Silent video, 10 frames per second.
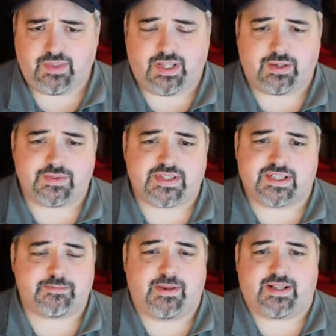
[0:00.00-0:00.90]
Like I wasn't
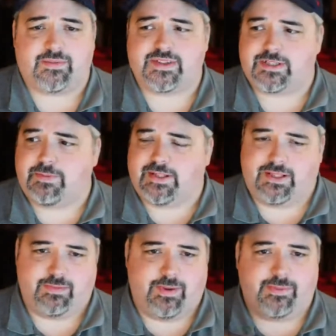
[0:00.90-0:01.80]
expect, I was
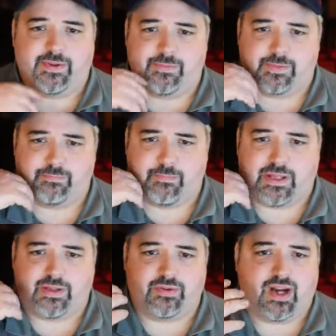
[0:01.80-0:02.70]
expecting to maybe a bit
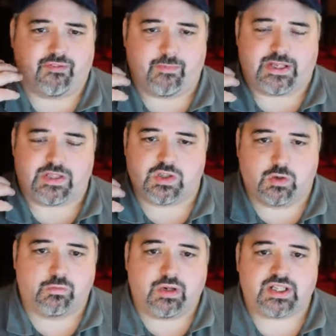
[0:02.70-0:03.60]
mellowed off a bit
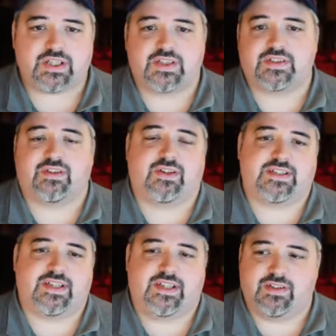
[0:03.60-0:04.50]
too much considering
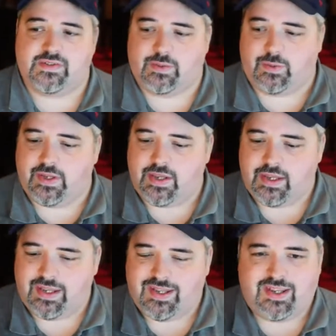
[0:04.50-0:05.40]
it's eight years old,
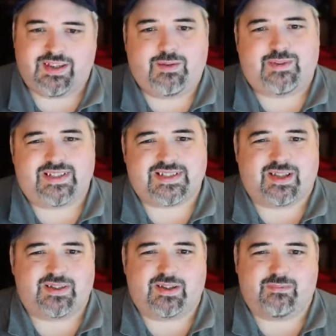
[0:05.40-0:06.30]
but this
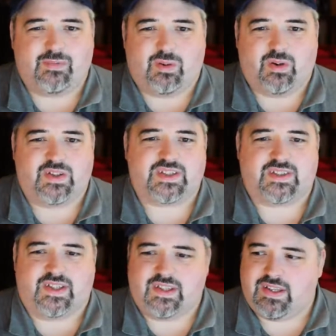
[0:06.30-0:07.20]
held up
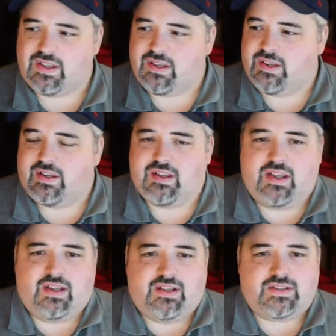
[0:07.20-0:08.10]
gorgeously.
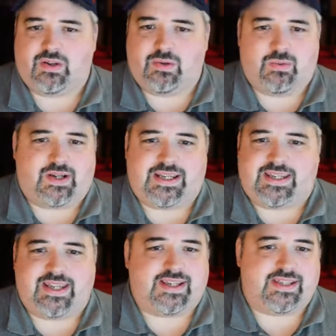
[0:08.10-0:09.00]
So I
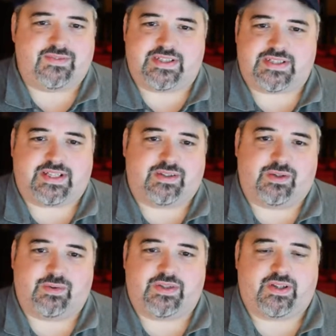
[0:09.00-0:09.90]
can't give this any
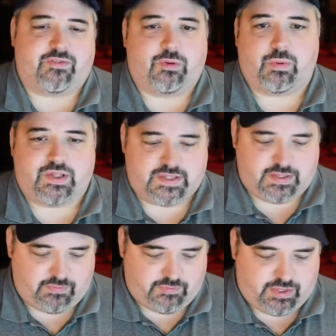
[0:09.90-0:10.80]
lower than a
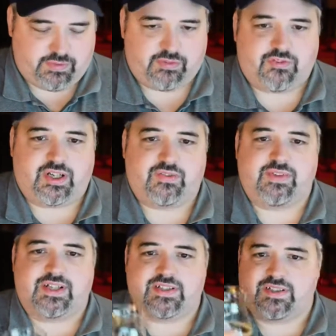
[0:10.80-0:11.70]
4.75 out of five
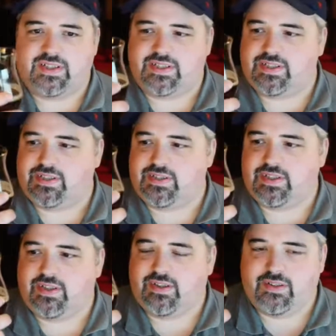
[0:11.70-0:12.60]
because this is